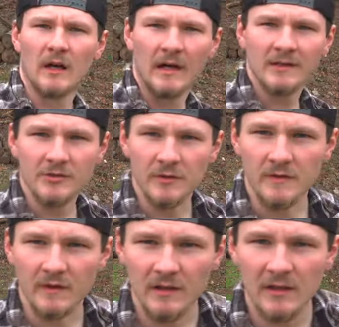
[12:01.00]
As you can
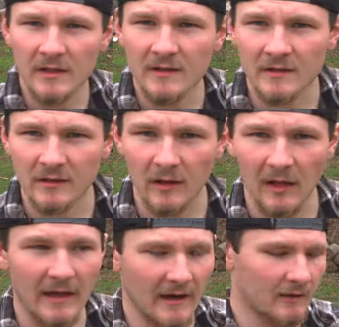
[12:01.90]
see, it is a little
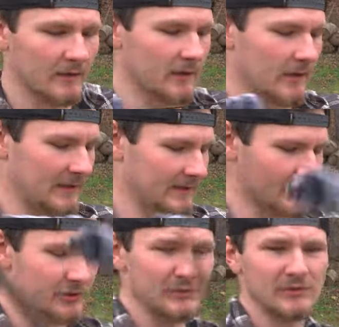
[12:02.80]
loud. I
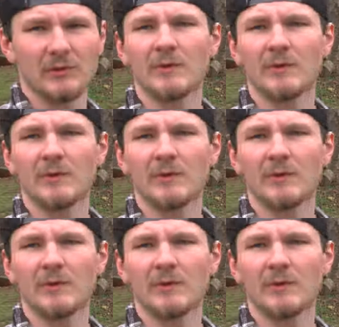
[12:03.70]
didn't shoot too